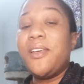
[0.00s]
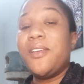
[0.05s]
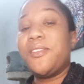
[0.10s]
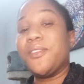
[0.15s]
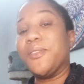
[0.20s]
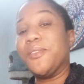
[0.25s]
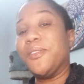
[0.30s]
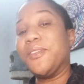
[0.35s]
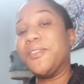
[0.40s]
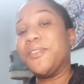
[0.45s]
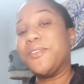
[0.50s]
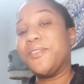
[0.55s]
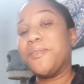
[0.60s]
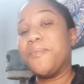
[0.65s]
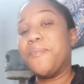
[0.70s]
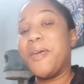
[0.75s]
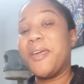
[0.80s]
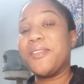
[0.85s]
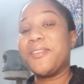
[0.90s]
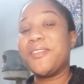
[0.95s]
So this is
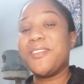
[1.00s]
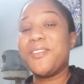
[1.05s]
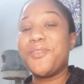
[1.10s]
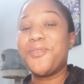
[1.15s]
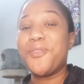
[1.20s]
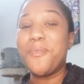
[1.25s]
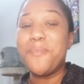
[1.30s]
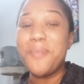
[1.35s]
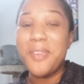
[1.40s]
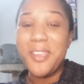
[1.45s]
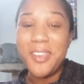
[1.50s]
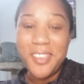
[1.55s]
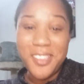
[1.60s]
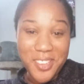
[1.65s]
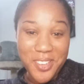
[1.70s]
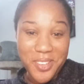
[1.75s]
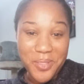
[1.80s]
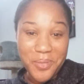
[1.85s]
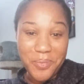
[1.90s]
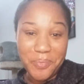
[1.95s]
a message from me to
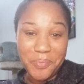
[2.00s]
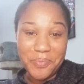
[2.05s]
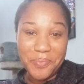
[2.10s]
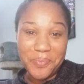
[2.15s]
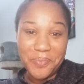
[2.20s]
you